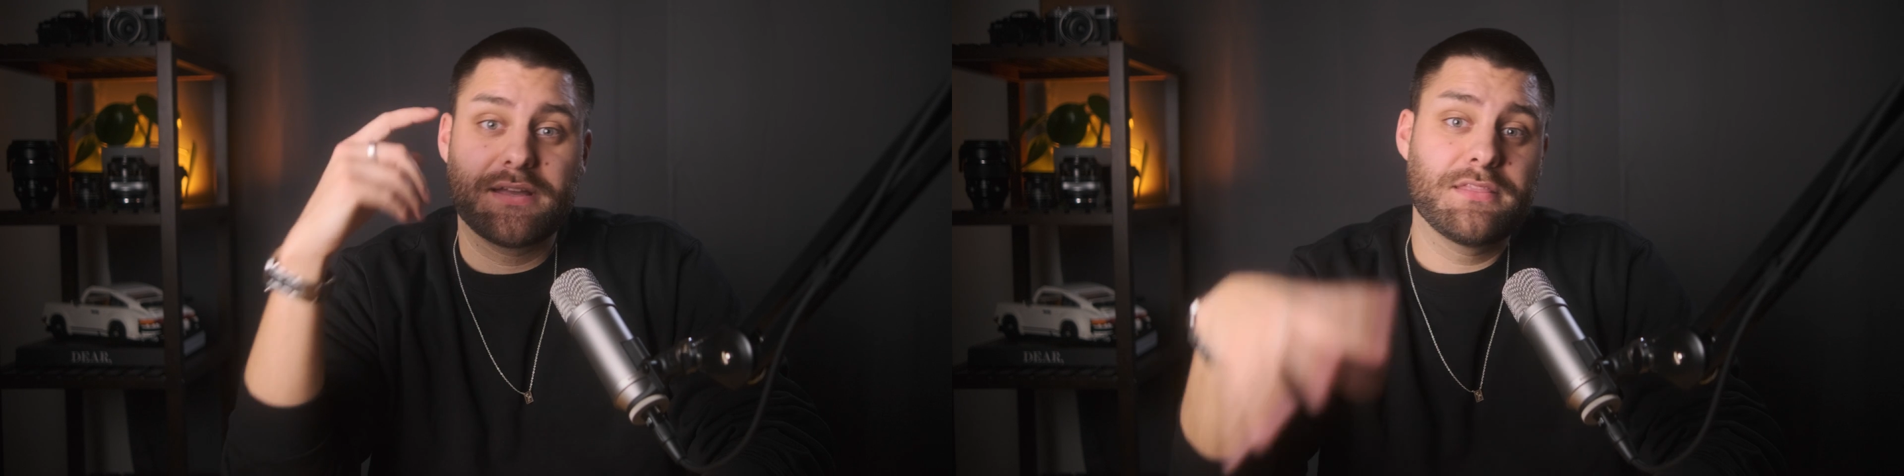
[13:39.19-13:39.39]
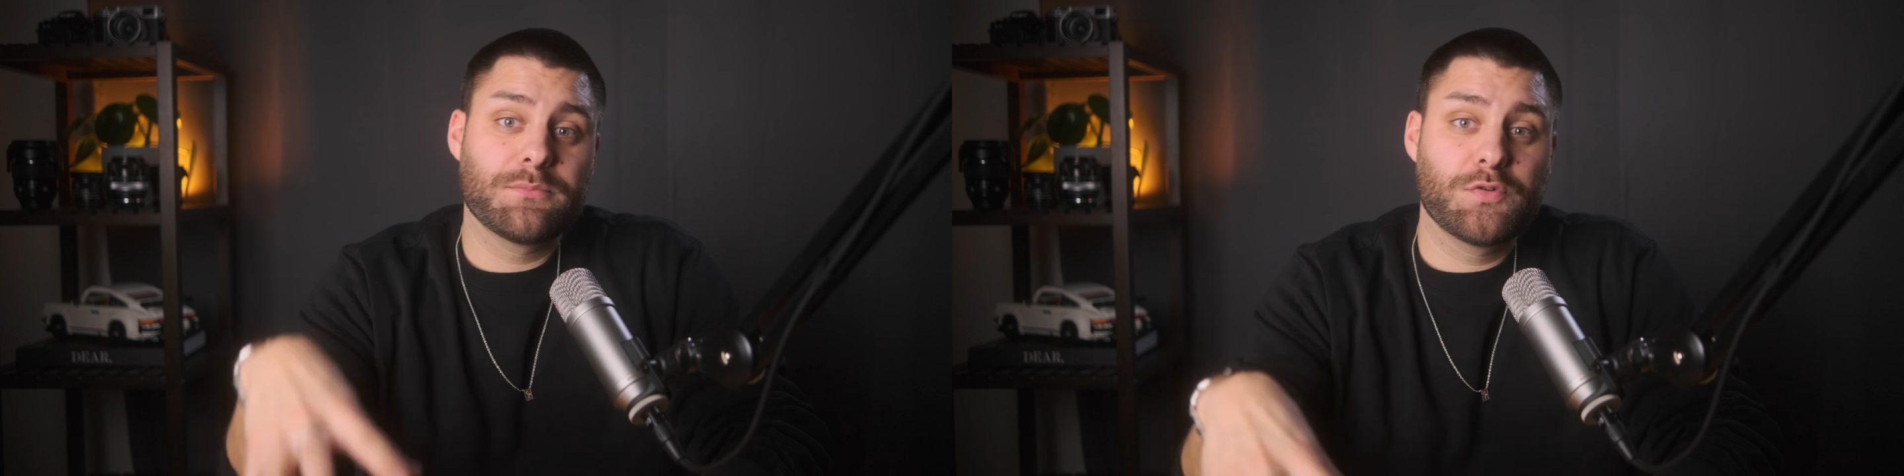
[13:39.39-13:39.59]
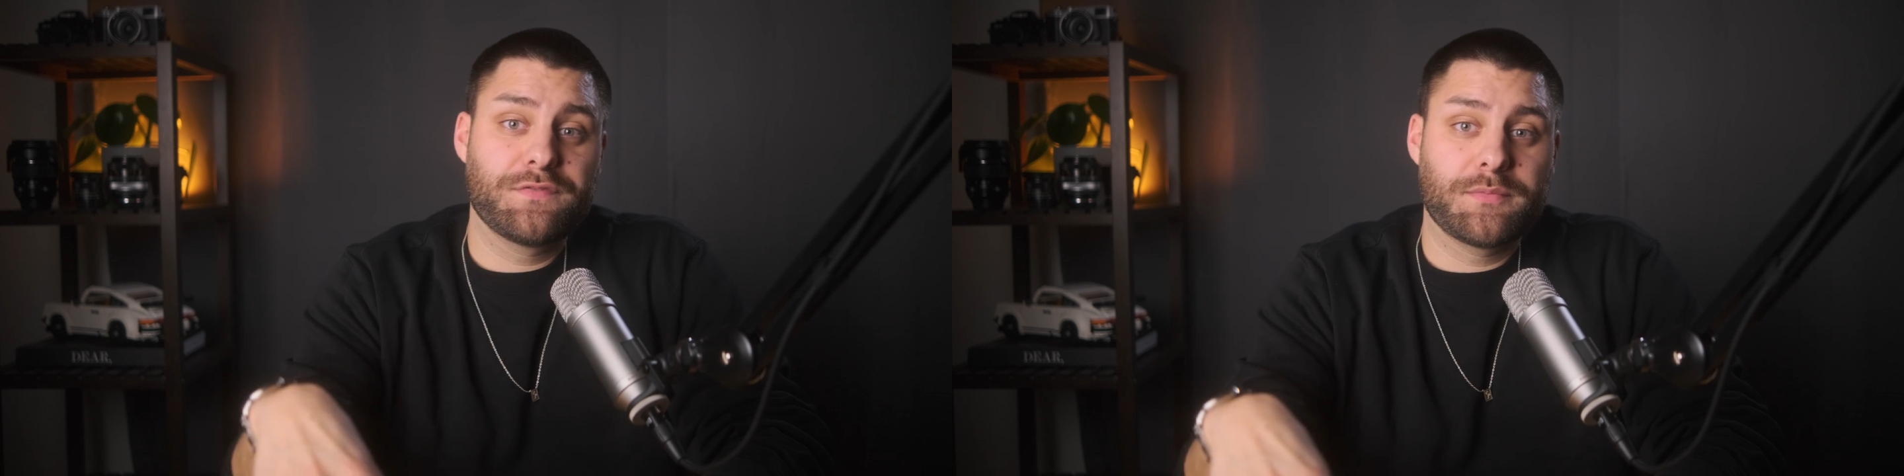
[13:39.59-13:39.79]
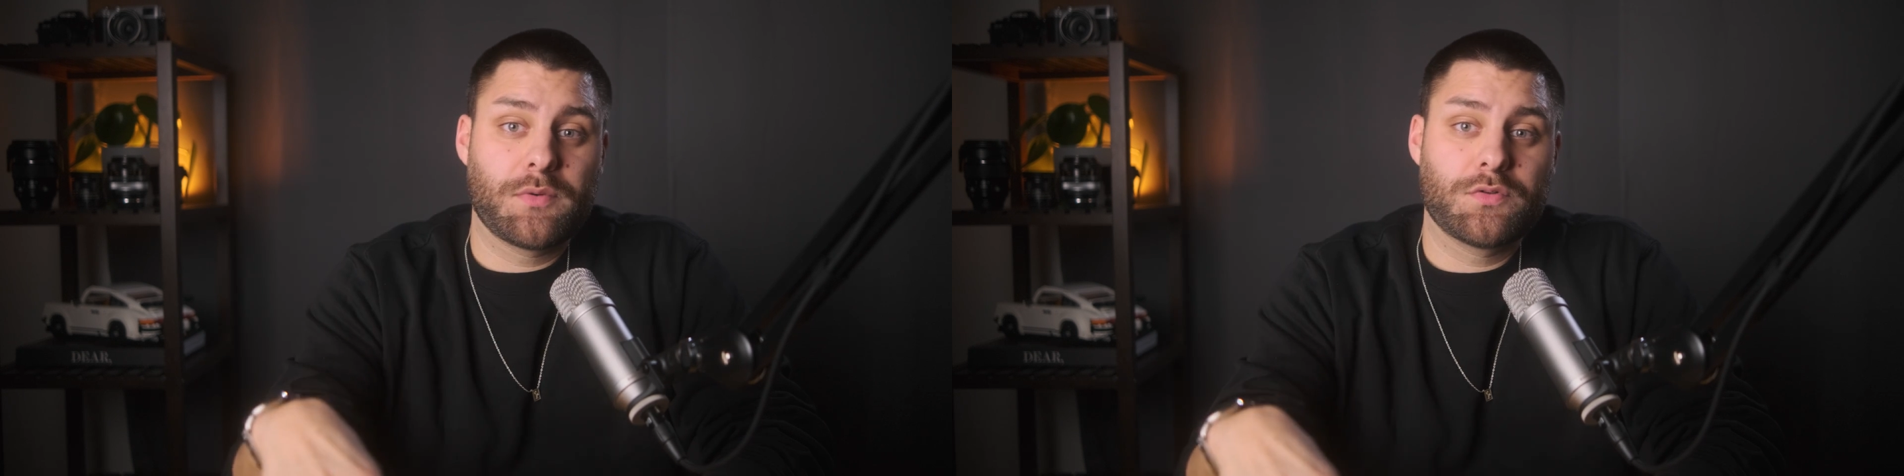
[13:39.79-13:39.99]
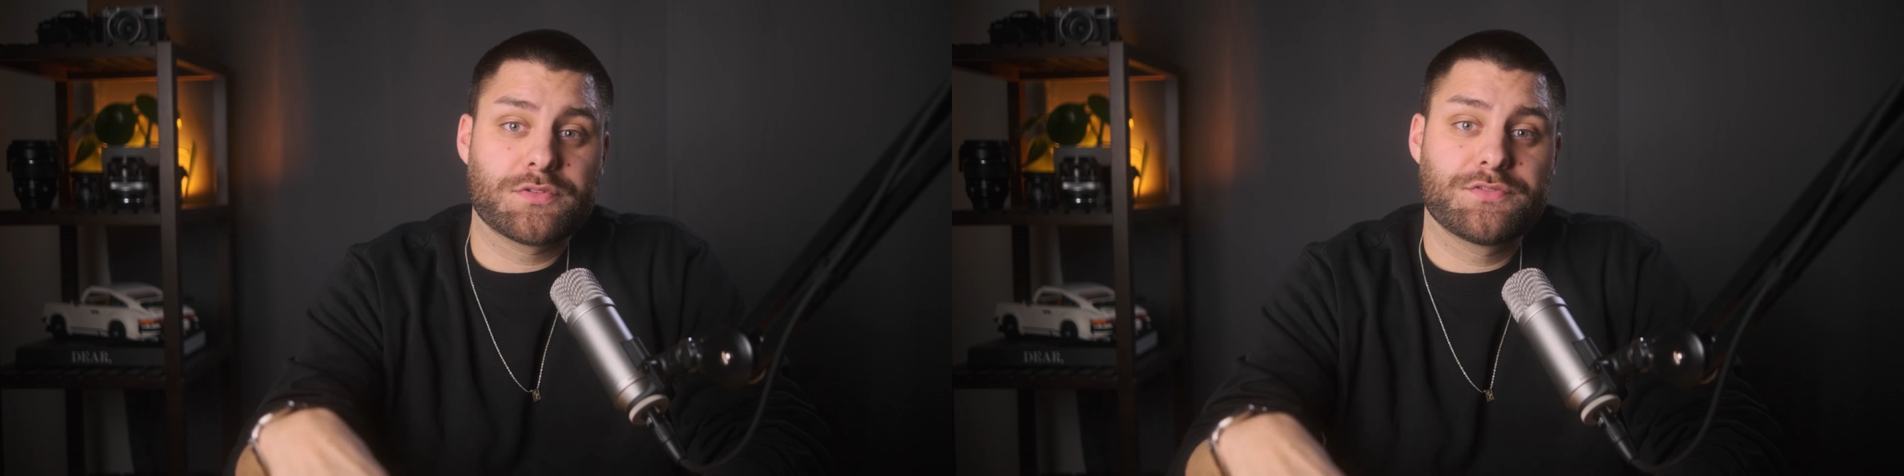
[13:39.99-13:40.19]
In the movie
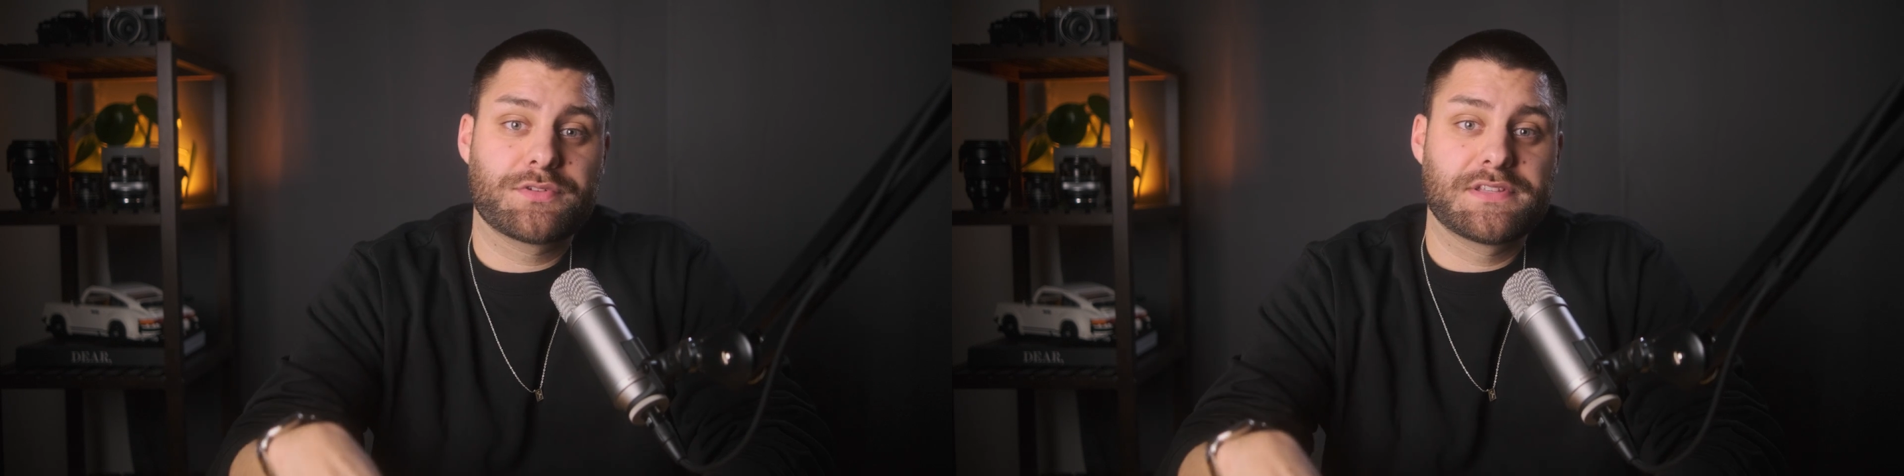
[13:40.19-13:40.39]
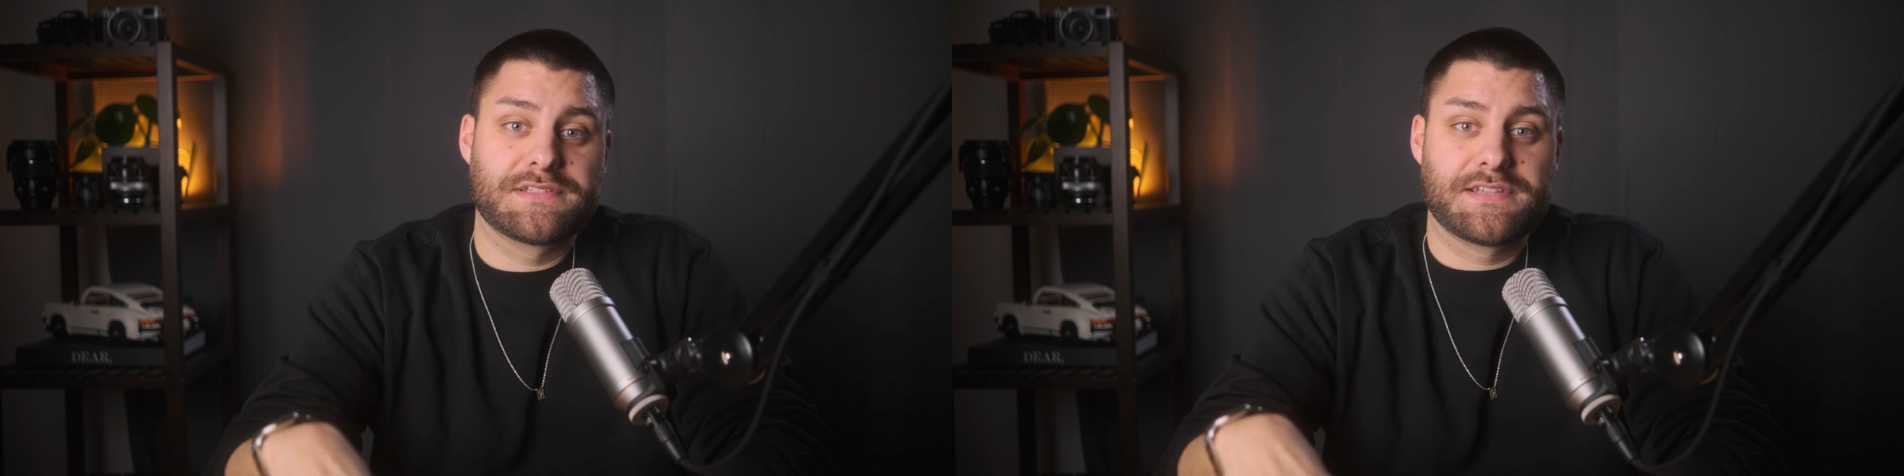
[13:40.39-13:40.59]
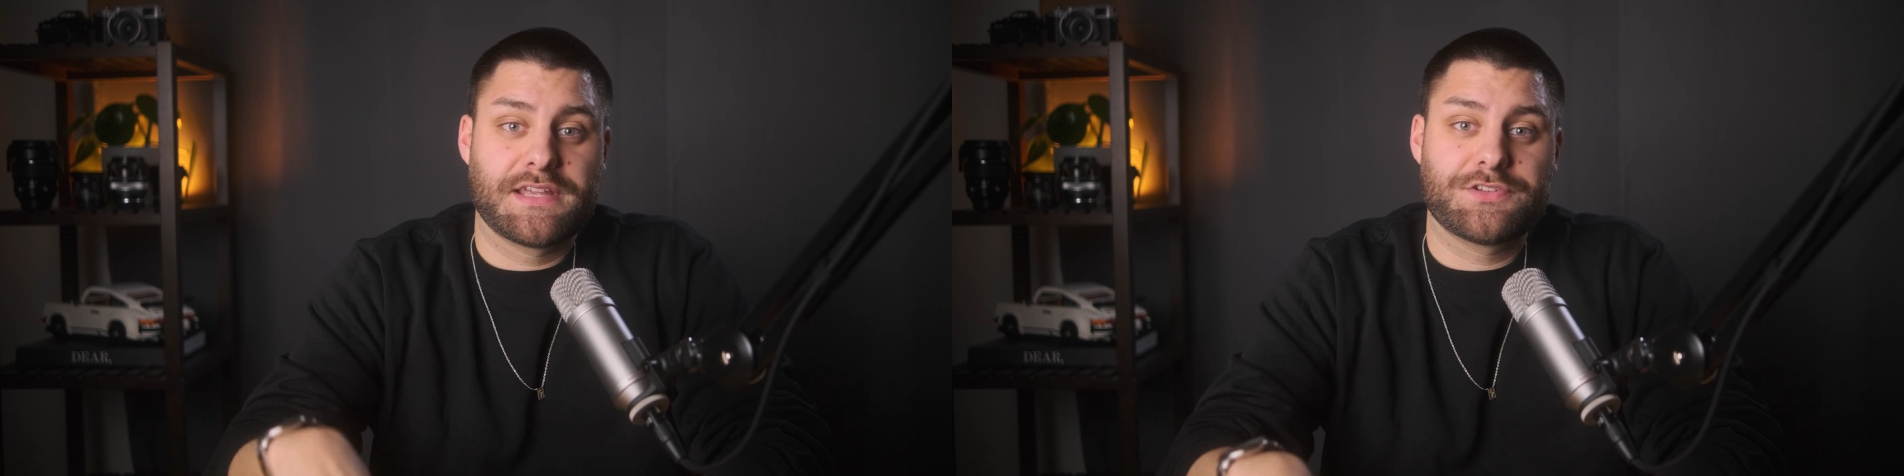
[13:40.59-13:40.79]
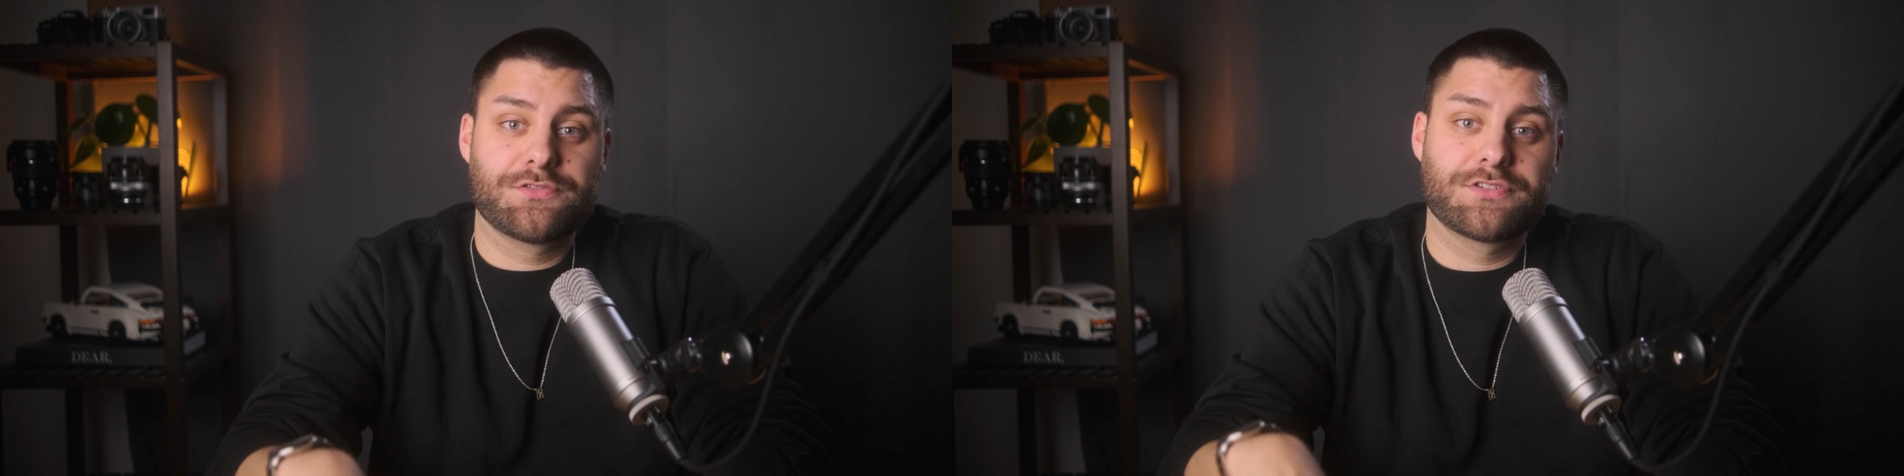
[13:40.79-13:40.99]
mode, you can set your